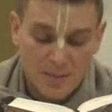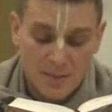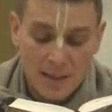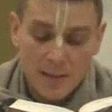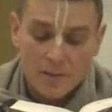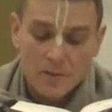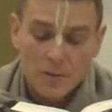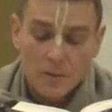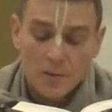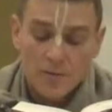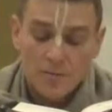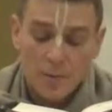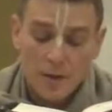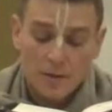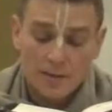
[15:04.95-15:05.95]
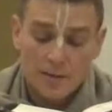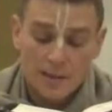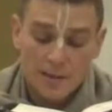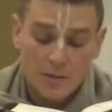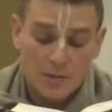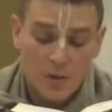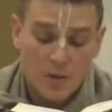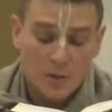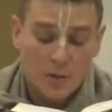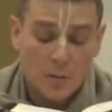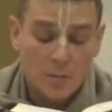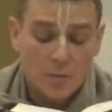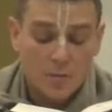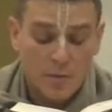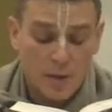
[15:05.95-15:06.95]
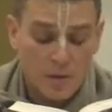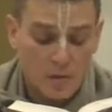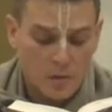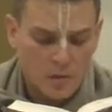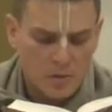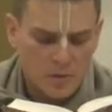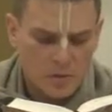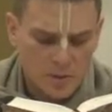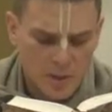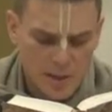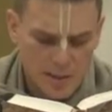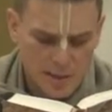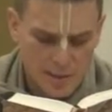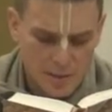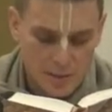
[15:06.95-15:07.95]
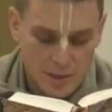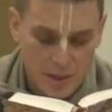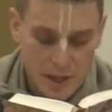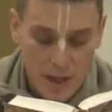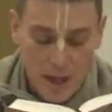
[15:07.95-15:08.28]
That sort of bhakti is not the perfectional stage.